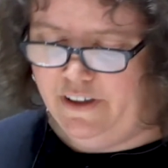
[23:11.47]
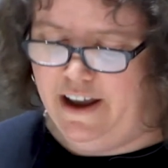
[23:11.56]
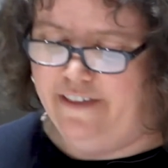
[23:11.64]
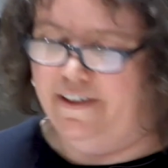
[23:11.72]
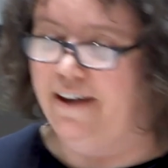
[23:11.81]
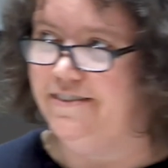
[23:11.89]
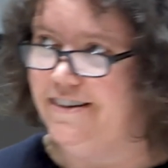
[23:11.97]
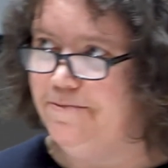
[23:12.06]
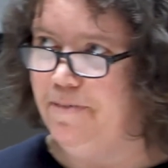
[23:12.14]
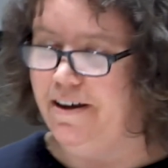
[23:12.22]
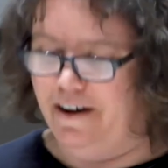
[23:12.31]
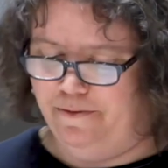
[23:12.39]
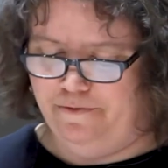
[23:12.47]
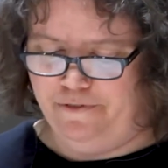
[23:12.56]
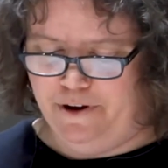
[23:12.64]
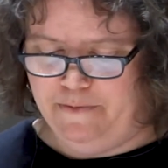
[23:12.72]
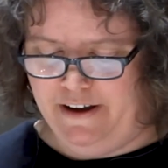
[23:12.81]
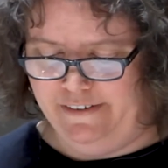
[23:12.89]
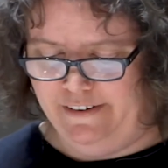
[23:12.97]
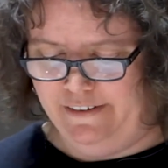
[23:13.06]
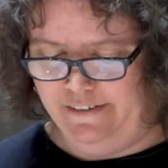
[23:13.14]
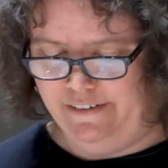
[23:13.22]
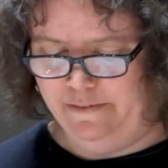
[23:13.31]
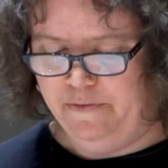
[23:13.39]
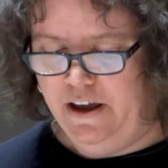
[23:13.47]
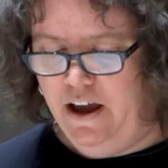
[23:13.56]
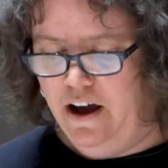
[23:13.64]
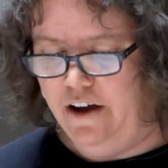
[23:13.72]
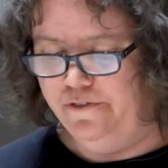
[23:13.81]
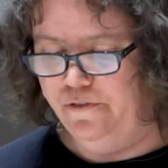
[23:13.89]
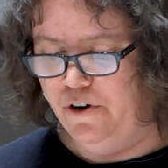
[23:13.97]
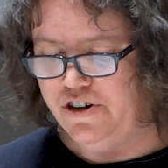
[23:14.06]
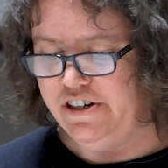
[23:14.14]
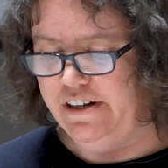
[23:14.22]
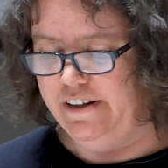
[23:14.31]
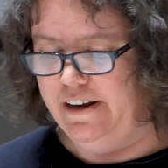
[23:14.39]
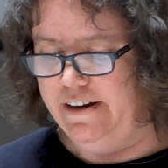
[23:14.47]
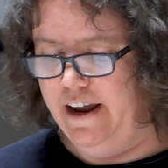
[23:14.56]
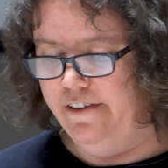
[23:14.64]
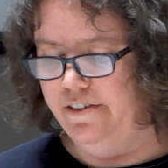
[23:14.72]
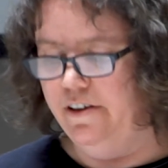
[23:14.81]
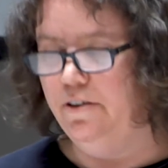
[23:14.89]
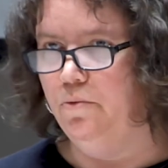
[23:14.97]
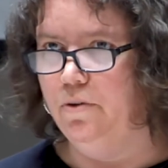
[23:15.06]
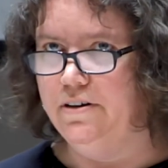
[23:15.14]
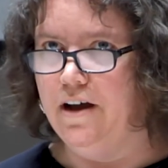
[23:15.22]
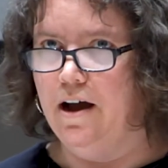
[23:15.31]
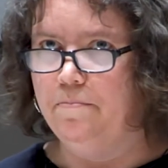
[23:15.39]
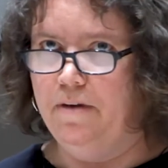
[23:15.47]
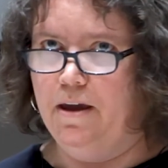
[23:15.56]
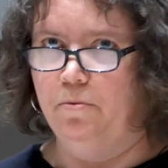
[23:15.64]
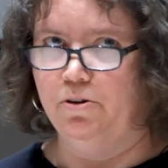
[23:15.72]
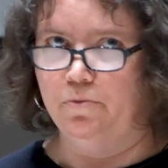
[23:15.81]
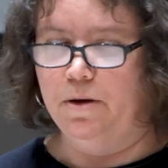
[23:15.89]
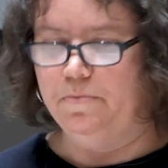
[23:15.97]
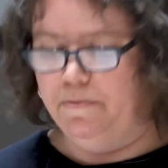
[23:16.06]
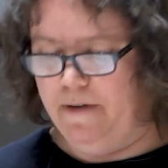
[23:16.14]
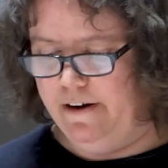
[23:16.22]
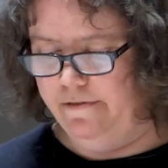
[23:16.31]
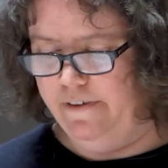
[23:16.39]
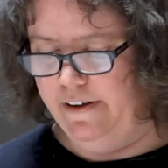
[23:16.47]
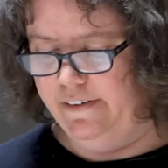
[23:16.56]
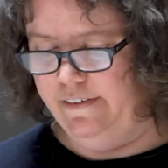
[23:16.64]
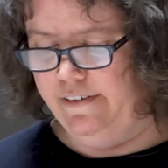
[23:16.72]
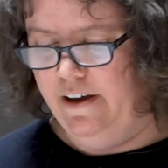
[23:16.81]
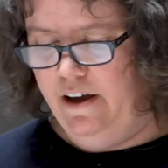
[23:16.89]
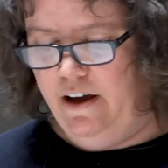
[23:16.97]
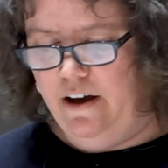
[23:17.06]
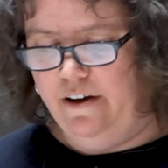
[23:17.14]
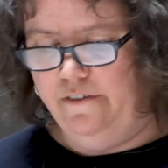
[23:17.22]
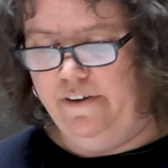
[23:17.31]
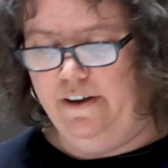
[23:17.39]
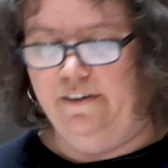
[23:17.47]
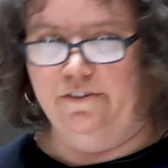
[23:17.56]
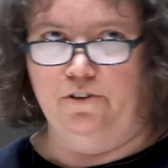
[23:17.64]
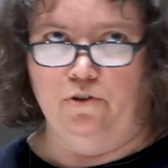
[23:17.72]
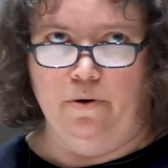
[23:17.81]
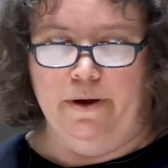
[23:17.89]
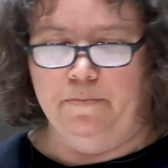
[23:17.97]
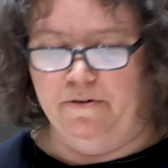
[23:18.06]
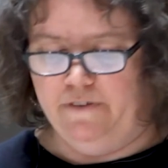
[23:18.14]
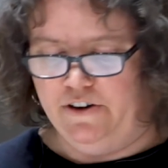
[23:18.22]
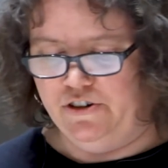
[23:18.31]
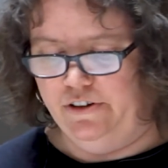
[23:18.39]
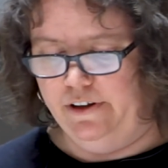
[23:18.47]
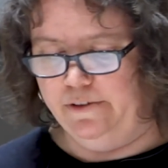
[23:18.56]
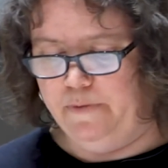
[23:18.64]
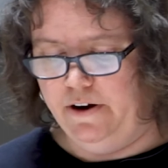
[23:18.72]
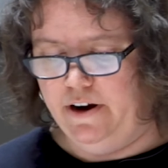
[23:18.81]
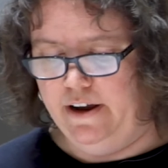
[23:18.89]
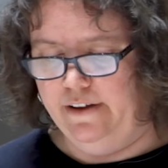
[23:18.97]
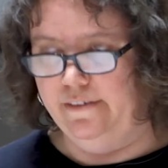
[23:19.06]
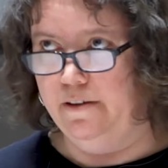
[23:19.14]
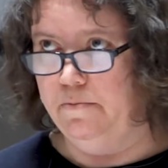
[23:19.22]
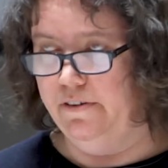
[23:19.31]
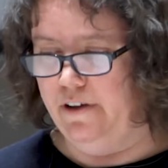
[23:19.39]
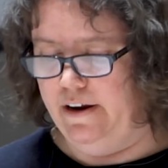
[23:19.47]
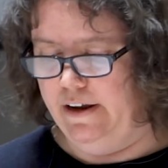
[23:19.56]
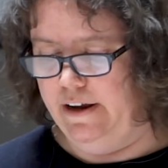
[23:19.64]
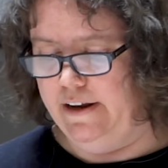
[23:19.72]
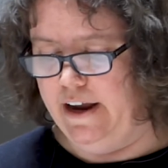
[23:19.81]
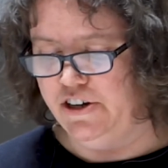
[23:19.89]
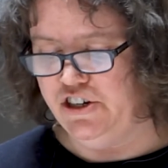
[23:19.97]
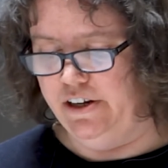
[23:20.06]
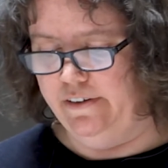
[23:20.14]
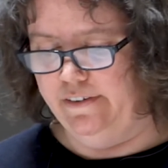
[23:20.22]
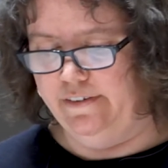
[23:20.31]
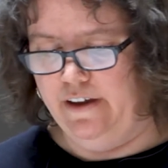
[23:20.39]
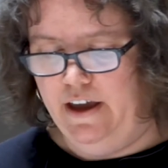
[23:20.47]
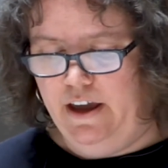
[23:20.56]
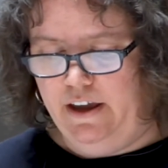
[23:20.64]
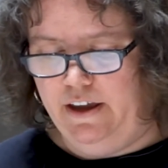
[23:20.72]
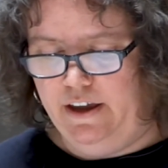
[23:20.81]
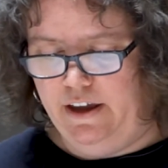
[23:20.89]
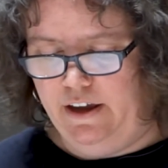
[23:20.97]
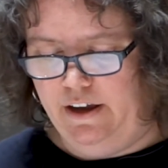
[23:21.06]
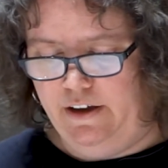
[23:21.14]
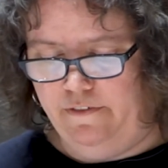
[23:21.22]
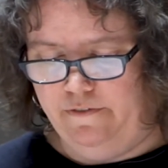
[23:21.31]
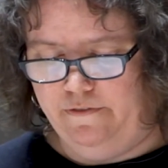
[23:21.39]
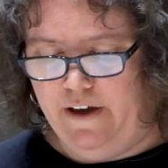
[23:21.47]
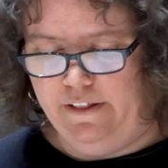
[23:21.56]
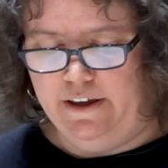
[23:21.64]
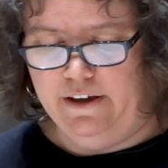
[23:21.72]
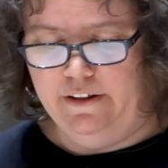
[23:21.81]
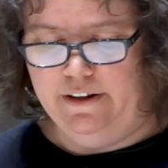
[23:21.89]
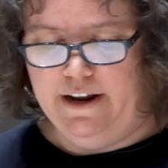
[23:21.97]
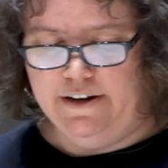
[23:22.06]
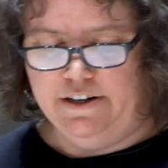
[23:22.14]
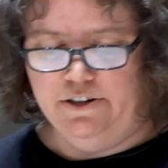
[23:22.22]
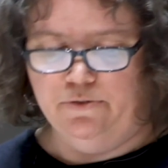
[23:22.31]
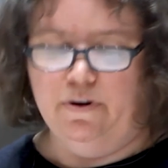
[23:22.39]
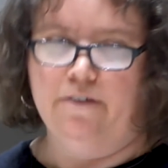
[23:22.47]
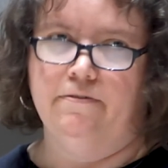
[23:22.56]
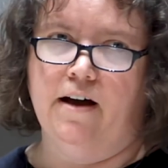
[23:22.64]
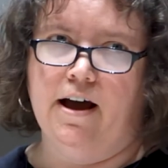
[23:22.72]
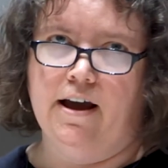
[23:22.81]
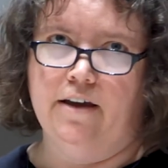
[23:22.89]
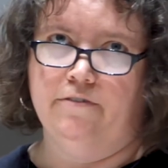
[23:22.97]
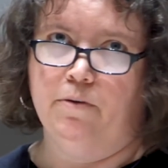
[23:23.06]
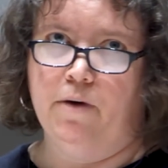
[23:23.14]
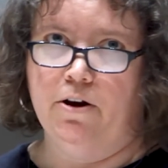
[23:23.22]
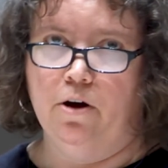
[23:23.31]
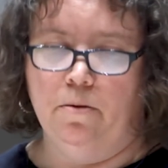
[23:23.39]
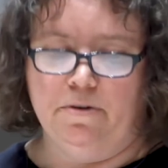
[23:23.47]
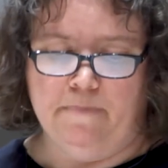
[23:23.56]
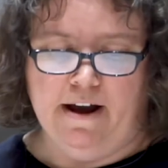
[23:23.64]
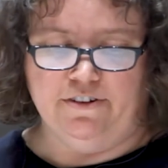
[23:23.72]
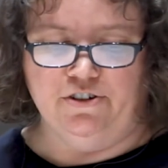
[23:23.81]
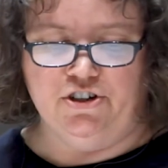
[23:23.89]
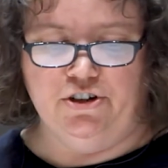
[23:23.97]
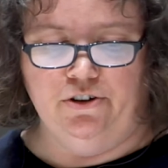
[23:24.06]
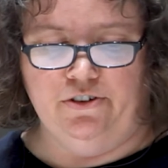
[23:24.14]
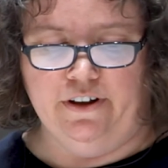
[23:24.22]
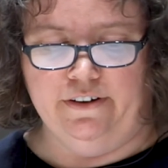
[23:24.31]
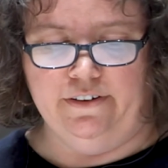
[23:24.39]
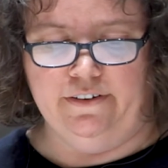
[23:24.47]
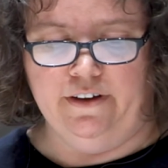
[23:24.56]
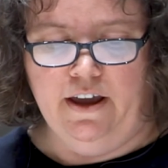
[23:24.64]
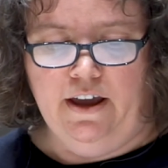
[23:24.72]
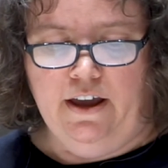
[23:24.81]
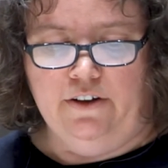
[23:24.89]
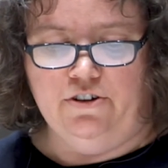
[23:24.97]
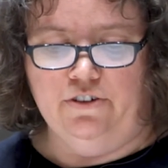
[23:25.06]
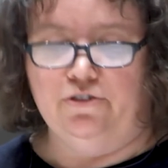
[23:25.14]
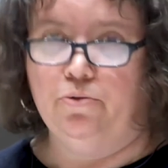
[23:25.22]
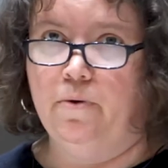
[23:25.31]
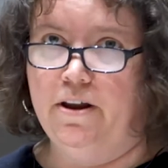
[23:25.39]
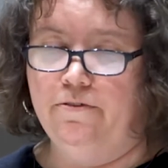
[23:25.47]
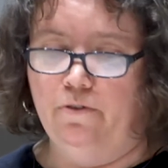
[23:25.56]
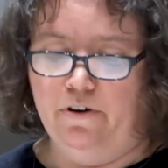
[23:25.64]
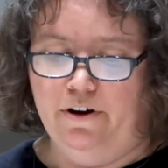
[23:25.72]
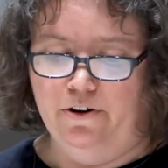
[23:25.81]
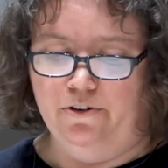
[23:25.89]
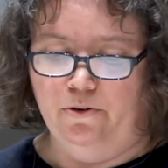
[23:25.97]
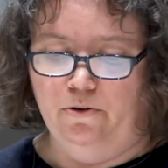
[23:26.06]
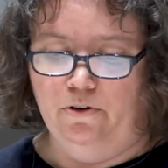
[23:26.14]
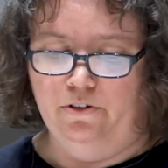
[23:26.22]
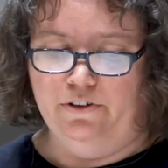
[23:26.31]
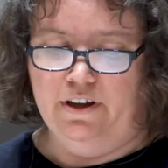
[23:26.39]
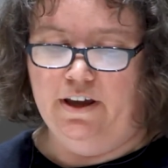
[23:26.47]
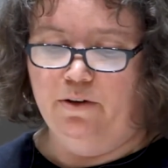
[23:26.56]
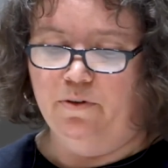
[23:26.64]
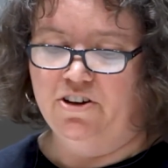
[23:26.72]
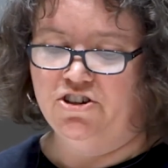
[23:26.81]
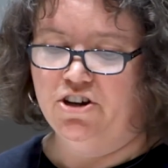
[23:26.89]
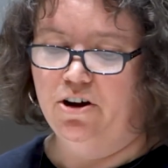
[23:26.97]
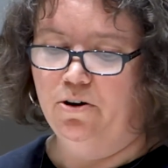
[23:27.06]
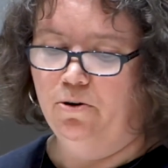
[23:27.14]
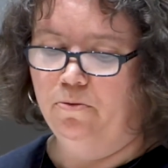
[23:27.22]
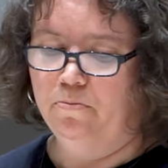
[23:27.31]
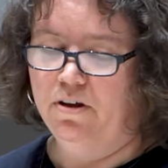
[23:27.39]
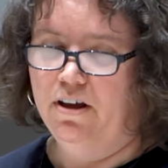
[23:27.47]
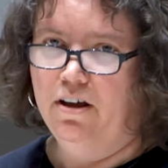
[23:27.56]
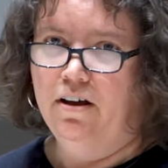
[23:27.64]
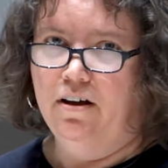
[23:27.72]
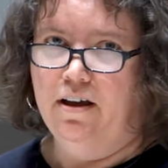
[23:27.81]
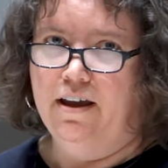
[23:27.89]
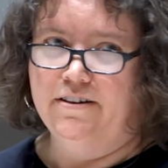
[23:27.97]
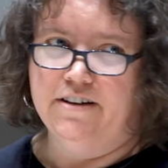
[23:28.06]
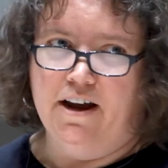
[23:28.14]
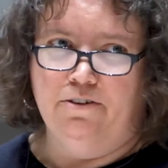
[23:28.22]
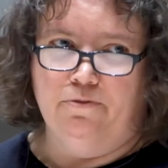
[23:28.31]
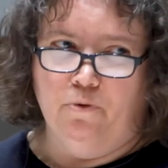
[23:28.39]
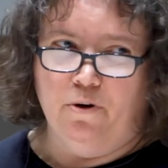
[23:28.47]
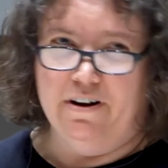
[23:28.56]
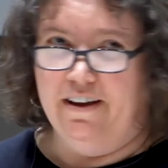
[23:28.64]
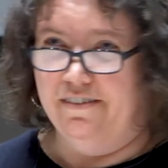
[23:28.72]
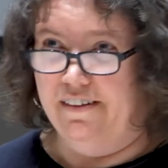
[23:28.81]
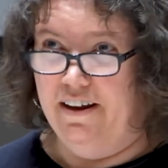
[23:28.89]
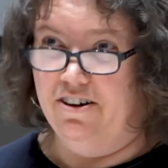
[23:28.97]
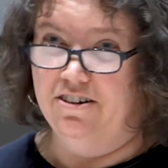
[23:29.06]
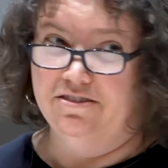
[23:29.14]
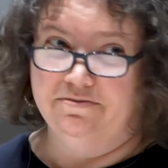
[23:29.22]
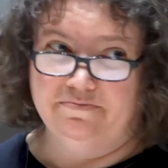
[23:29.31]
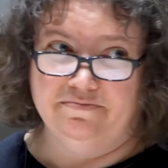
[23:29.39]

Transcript: And they did become Freemasons. Unfortunately, Nathan would not be able to reap the benefits of his growing professional experience and Masonic connections. He fell ill in 1825 and went home to Massachusetts. Just 24 years old, he reached home and died 4 days later.